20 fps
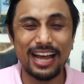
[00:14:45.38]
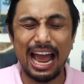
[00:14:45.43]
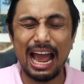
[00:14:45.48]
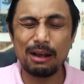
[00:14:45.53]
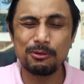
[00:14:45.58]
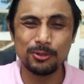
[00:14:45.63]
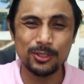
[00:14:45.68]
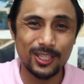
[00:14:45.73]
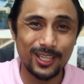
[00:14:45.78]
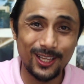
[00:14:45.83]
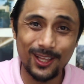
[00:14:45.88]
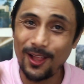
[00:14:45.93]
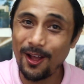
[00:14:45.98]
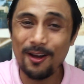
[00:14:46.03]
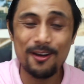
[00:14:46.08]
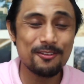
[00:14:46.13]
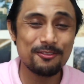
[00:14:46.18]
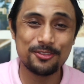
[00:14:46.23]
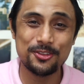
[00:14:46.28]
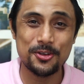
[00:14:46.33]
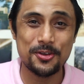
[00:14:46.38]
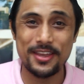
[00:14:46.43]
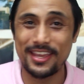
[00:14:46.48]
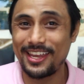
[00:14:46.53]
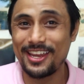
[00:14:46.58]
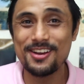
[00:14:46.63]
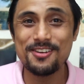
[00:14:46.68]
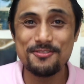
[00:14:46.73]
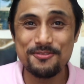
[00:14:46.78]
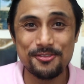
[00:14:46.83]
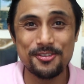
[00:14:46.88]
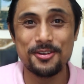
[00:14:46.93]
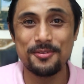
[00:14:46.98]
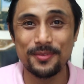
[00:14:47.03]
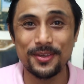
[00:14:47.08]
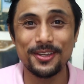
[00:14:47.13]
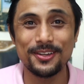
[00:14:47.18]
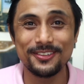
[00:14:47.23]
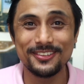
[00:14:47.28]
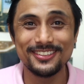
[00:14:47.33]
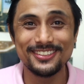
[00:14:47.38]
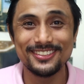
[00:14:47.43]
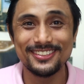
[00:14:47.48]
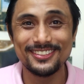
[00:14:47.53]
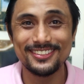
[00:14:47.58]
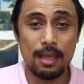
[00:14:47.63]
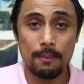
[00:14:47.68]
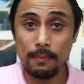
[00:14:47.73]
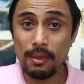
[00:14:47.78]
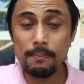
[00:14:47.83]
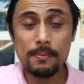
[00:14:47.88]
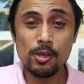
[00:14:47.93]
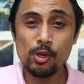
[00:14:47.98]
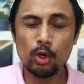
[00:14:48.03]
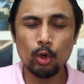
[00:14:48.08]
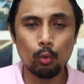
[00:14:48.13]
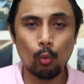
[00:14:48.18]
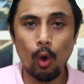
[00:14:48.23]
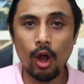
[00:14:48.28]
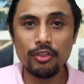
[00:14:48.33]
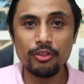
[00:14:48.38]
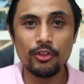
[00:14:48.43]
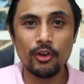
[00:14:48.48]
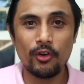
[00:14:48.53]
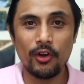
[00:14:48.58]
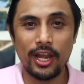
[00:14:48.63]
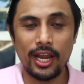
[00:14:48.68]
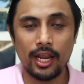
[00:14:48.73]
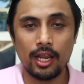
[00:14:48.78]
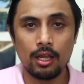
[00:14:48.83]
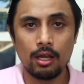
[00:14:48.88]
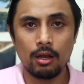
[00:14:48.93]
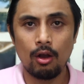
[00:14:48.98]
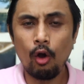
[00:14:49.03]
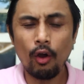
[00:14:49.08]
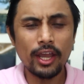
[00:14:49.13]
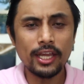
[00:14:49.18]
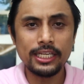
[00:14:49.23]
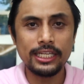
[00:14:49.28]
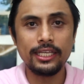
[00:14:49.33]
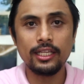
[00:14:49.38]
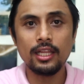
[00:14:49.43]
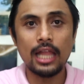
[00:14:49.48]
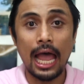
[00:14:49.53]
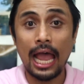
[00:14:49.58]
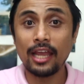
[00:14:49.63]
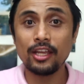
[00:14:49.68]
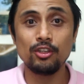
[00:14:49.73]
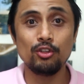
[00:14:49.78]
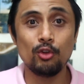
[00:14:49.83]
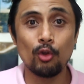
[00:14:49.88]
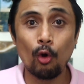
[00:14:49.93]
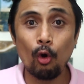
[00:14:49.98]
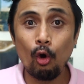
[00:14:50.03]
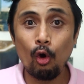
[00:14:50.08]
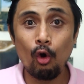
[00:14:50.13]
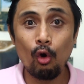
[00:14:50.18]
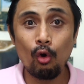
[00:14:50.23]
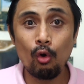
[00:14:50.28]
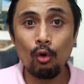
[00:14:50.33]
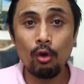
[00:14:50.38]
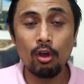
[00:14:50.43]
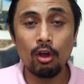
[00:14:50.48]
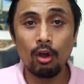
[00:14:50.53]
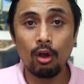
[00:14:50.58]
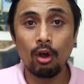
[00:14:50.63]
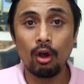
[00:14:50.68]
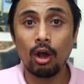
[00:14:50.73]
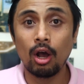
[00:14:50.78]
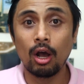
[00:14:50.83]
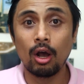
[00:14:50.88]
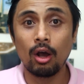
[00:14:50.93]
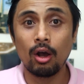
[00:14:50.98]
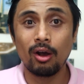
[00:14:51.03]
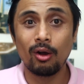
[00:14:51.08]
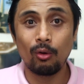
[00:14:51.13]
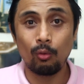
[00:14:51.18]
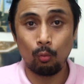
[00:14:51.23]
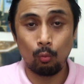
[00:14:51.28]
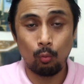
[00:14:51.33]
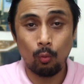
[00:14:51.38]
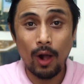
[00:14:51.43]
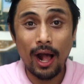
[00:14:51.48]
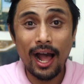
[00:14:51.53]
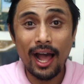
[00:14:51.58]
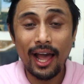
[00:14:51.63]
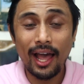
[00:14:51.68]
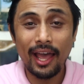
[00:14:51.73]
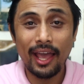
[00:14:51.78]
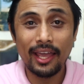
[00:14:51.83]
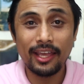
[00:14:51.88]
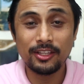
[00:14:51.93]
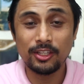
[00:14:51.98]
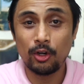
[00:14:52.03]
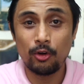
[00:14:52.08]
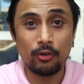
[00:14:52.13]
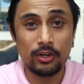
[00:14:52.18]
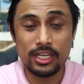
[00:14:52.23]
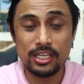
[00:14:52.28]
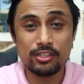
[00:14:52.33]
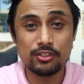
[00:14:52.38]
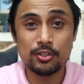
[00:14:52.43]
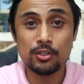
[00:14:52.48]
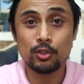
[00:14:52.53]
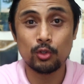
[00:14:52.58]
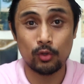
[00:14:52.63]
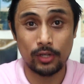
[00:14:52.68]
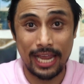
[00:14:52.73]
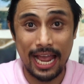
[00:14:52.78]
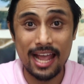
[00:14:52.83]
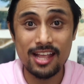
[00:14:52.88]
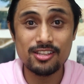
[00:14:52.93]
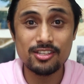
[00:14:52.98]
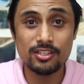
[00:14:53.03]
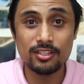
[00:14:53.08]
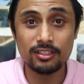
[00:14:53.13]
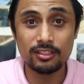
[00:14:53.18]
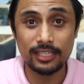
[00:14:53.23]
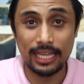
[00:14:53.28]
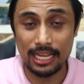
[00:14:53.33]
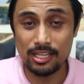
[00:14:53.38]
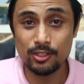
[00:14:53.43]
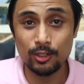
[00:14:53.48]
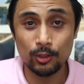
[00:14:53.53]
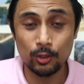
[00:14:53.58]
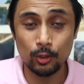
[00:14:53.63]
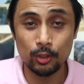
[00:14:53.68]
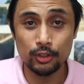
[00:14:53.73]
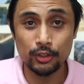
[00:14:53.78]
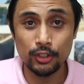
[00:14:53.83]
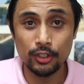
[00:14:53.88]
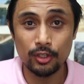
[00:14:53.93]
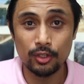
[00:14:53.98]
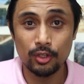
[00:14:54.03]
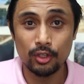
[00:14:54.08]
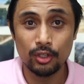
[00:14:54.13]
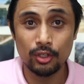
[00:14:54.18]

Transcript: I would love to hear from you. Maybe you're wondering, okay, Neil, I know why the reason to cancel culture,